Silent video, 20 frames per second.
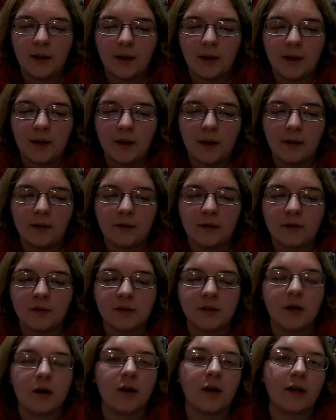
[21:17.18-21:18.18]
and
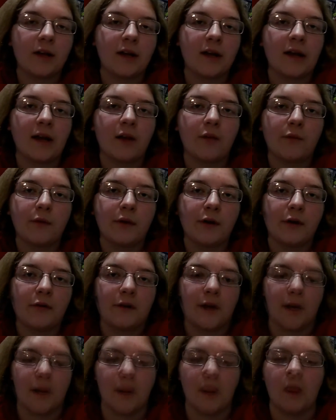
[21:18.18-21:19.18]
start it again when you're
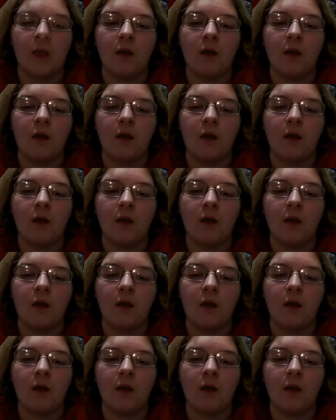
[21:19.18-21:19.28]
ready.